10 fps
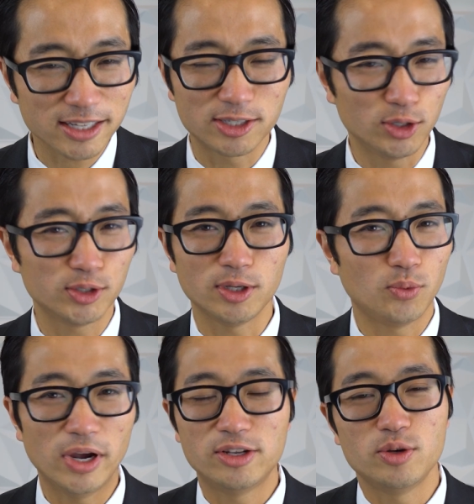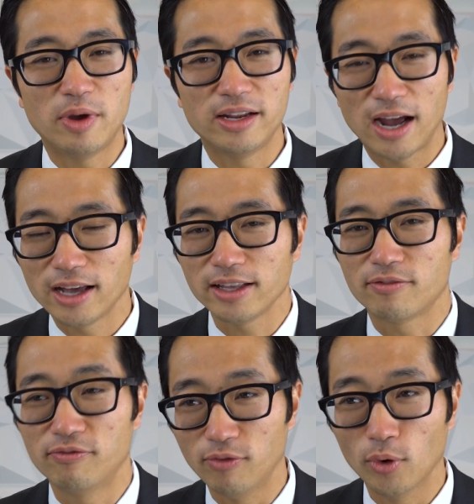that's usually way too many. I
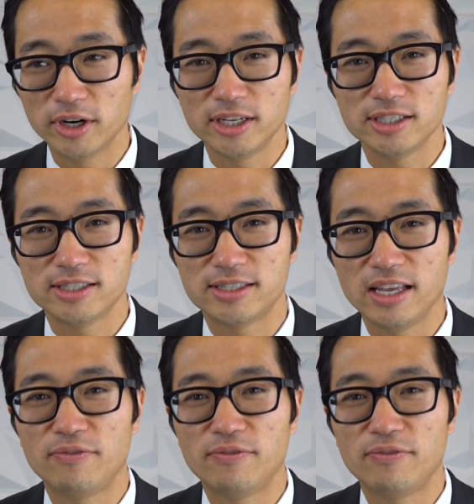like four digits.